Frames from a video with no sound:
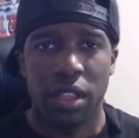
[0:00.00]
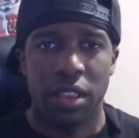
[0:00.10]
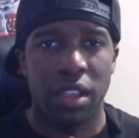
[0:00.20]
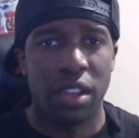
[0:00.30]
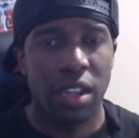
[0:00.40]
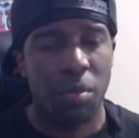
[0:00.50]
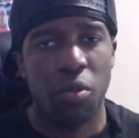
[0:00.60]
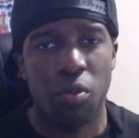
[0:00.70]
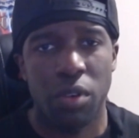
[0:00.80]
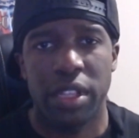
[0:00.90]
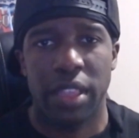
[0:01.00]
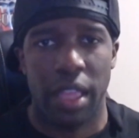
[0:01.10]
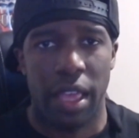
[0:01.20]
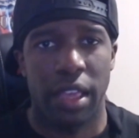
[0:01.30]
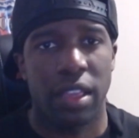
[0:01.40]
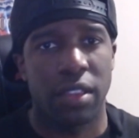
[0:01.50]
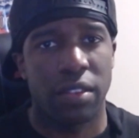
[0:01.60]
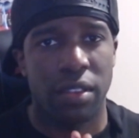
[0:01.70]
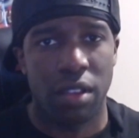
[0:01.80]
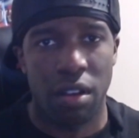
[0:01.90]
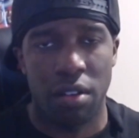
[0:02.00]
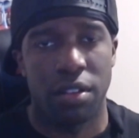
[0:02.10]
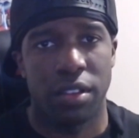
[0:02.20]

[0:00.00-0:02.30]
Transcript: The number one thing is God.